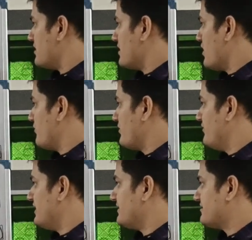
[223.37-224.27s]
now we
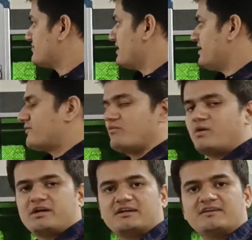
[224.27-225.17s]
will understand
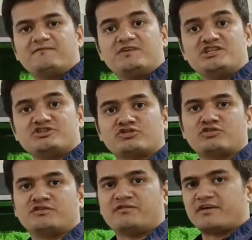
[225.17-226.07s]
what are the
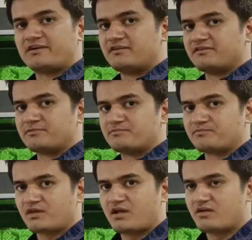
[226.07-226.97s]
features of the
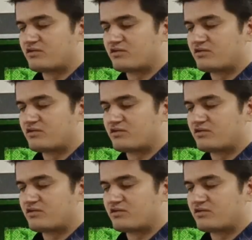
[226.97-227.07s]
federalism.